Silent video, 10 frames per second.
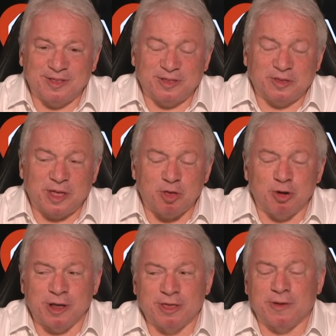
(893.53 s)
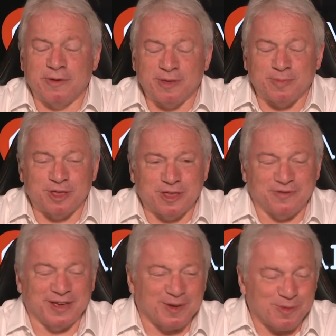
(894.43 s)
There's not necessarily a
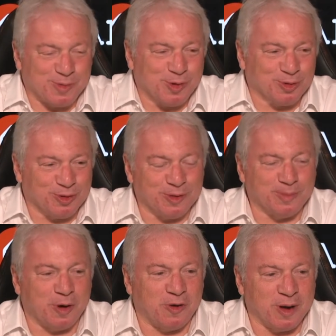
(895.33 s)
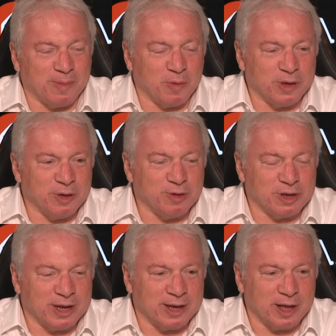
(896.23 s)
specific report on the borrower, but
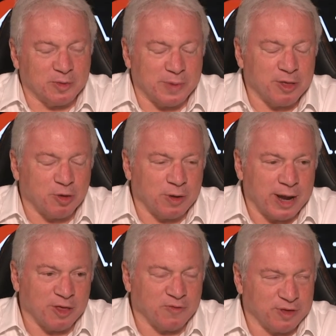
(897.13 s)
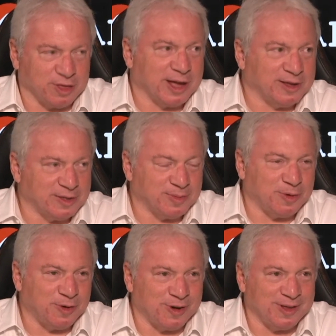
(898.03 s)
it depends on how sophisticated the
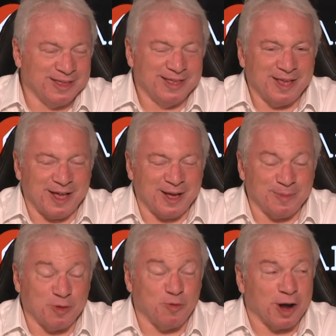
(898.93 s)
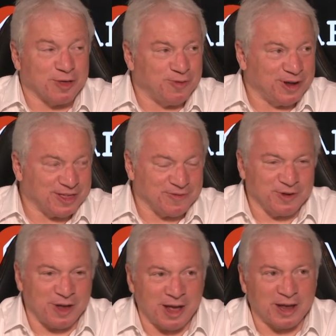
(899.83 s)
borrower structure is, if you
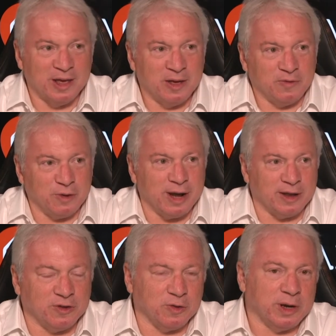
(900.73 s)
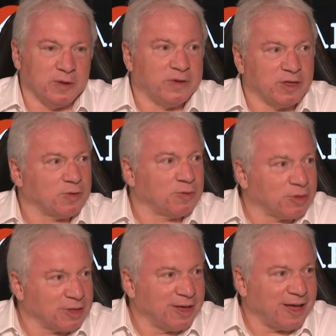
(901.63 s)
like. If you're lending
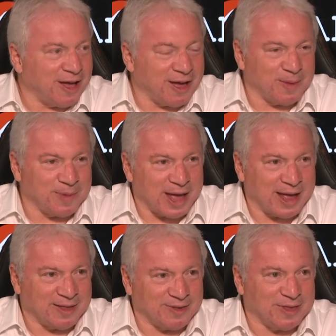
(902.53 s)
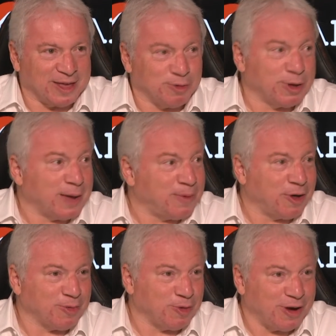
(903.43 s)
individuals and they're UK
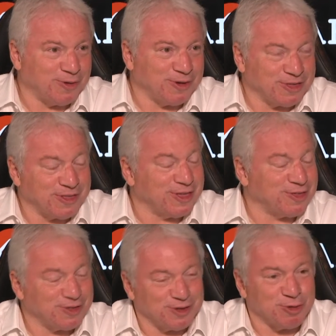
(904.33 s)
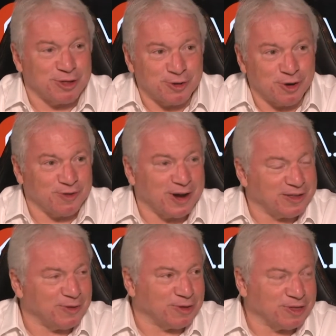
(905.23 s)
passport holders, then there's usually not a great
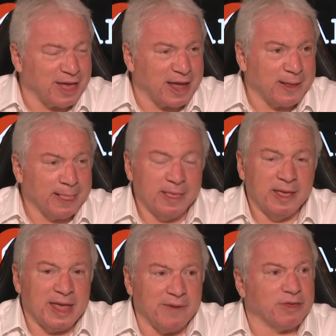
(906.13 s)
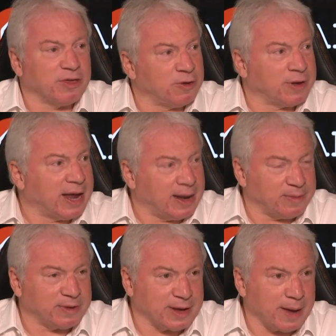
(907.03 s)
deal to say. If it's a UK
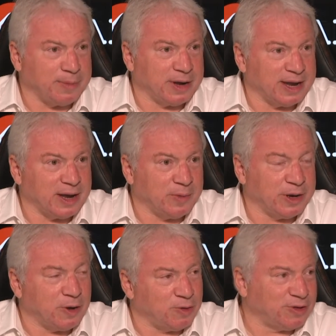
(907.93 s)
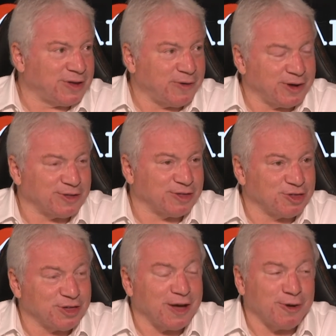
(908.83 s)
limited company and we know who the directors and
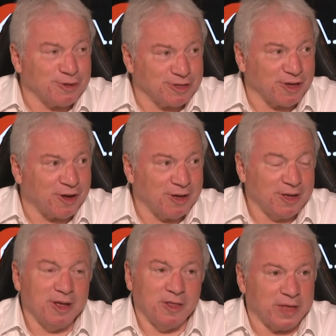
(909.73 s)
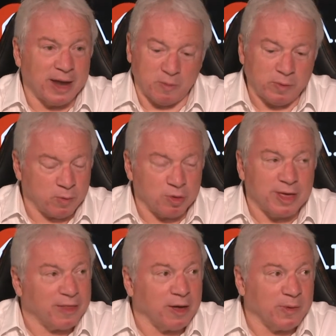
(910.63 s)
shareholders are, then we would
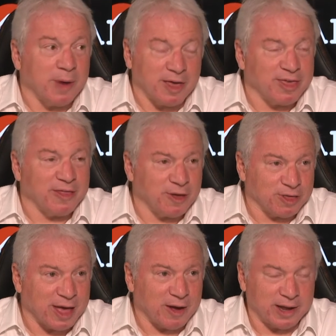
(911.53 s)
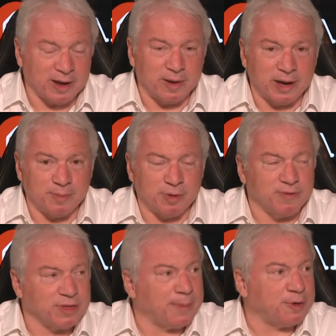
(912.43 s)
set those. We might set those out in a brief
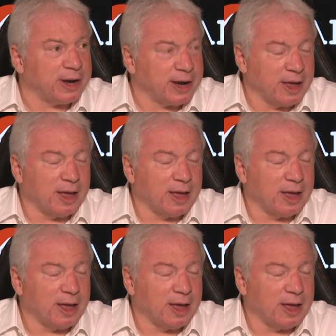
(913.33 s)
summary.